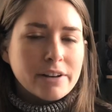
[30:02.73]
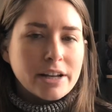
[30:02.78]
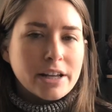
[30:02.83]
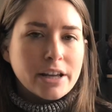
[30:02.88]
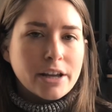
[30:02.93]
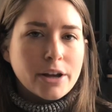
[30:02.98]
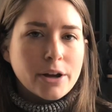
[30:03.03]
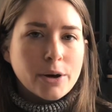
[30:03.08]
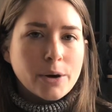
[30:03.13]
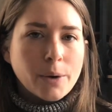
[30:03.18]

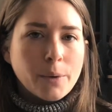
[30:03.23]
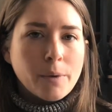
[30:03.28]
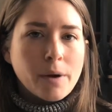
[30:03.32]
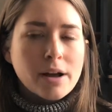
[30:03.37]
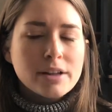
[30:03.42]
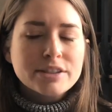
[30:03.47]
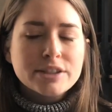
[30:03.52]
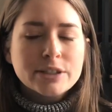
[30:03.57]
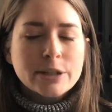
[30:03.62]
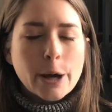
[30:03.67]
video,
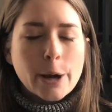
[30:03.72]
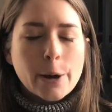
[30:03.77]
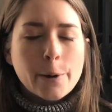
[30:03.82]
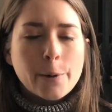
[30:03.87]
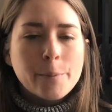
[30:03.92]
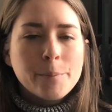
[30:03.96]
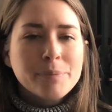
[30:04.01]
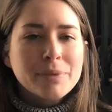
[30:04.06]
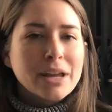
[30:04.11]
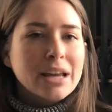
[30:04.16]

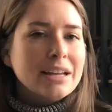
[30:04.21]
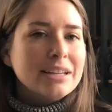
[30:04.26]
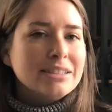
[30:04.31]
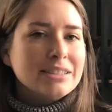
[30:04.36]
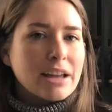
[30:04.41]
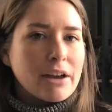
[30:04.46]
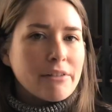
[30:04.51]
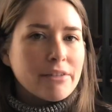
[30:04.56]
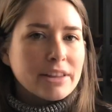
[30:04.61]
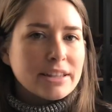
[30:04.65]
so
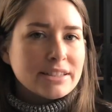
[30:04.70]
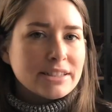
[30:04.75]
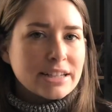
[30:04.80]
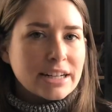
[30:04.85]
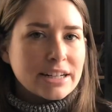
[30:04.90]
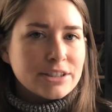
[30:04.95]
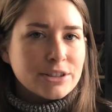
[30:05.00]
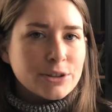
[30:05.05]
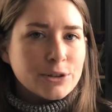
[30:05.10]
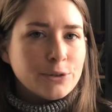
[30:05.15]
definitely
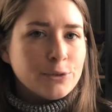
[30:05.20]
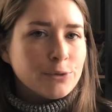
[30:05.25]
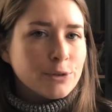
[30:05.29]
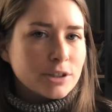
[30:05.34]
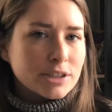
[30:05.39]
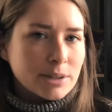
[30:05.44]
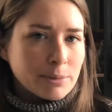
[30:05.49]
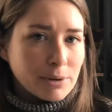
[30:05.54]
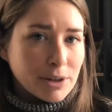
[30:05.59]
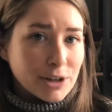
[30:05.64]
stay tuned
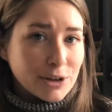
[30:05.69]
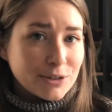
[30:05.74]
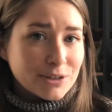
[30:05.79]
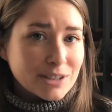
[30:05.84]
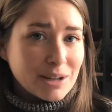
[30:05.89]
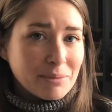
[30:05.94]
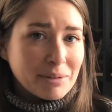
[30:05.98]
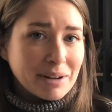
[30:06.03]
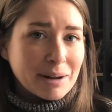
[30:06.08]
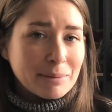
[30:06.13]
for some of those
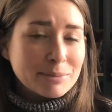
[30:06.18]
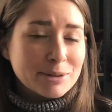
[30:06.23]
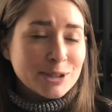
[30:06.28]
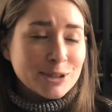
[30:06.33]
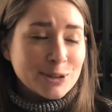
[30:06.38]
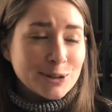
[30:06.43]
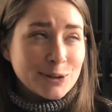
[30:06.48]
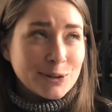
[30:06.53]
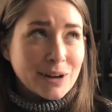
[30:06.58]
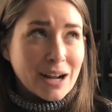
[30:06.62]
coming up
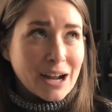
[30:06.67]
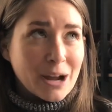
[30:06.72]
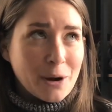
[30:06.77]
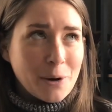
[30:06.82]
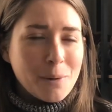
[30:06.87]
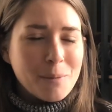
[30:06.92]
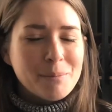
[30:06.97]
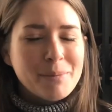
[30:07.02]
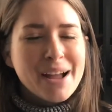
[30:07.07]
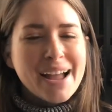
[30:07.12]
soon, I
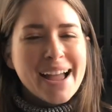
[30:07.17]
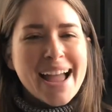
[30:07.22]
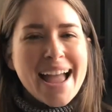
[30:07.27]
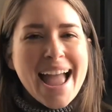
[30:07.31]
hope.